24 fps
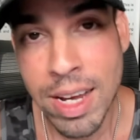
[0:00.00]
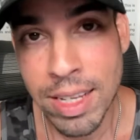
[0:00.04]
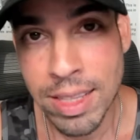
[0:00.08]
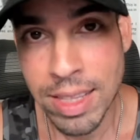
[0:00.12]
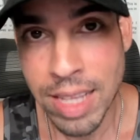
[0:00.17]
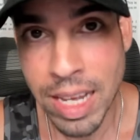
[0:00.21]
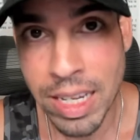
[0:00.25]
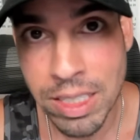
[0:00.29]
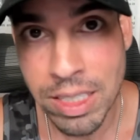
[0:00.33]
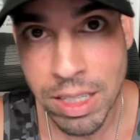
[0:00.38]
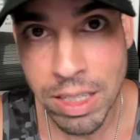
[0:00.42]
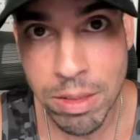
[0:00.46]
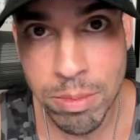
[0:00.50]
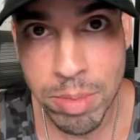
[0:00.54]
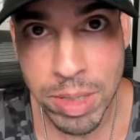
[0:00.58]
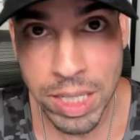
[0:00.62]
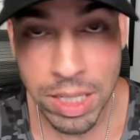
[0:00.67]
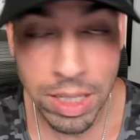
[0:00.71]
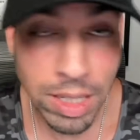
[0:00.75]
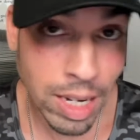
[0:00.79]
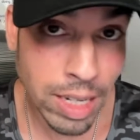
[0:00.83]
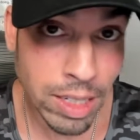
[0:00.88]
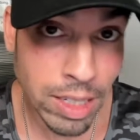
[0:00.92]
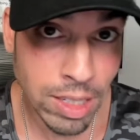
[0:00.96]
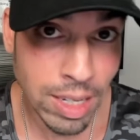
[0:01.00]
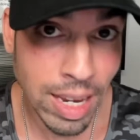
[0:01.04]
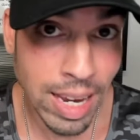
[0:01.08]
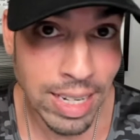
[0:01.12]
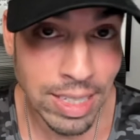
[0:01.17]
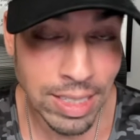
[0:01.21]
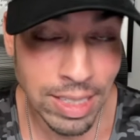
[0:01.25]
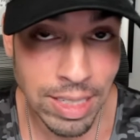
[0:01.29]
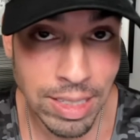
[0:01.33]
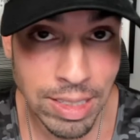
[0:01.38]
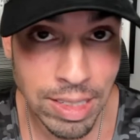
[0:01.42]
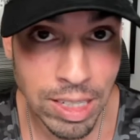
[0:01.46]
That's going to be a nice
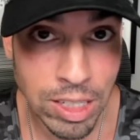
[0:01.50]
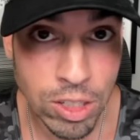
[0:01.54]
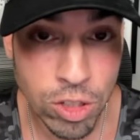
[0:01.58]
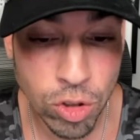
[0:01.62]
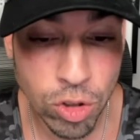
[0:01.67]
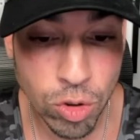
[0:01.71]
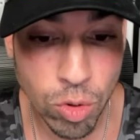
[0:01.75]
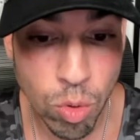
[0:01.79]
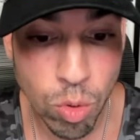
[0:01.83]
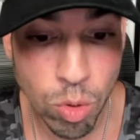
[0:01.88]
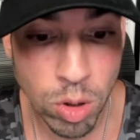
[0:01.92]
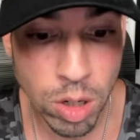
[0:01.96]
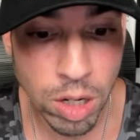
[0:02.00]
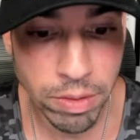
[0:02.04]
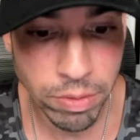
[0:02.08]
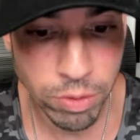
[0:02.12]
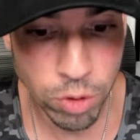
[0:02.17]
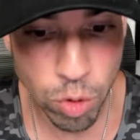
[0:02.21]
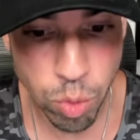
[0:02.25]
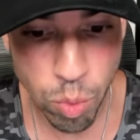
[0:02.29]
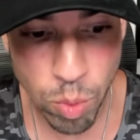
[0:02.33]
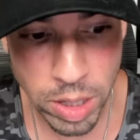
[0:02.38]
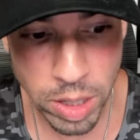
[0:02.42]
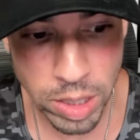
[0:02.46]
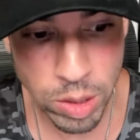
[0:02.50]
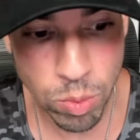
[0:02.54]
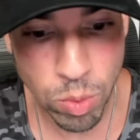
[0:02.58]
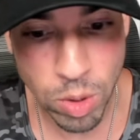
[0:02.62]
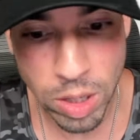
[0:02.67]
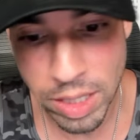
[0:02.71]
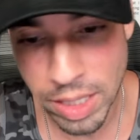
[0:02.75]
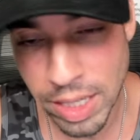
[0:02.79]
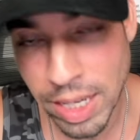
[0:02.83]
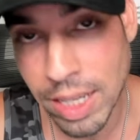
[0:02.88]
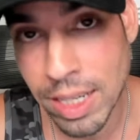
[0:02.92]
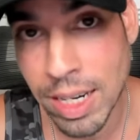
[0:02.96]
ACT score of
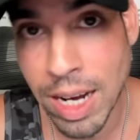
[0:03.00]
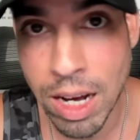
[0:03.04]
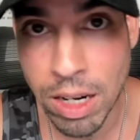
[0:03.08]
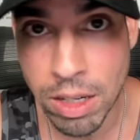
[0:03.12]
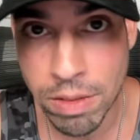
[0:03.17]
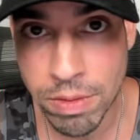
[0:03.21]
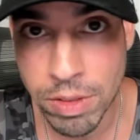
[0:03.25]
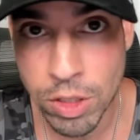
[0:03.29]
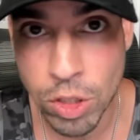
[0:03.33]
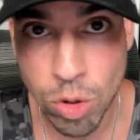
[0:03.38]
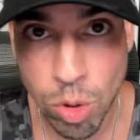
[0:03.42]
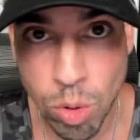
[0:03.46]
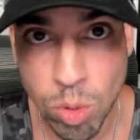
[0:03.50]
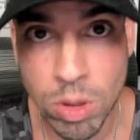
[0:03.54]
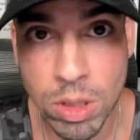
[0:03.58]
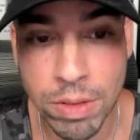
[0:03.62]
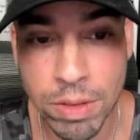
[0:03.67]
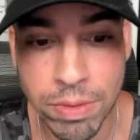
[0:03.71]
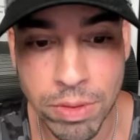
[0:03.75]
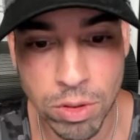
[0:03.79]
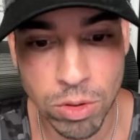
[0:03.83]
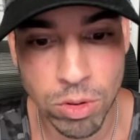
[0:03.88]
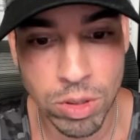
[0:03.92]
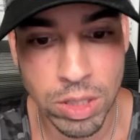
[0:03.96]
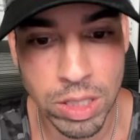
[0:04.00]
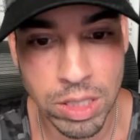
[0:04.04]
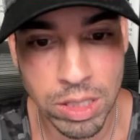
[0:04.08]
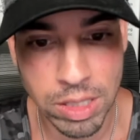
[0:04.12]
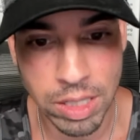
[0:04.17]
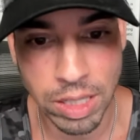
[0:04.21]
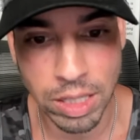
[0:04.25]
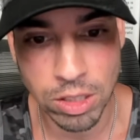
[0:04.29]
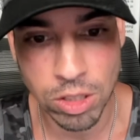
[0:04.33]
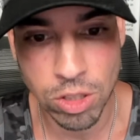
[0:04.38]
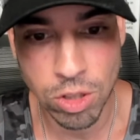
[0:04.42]
21 again out of a total of 36.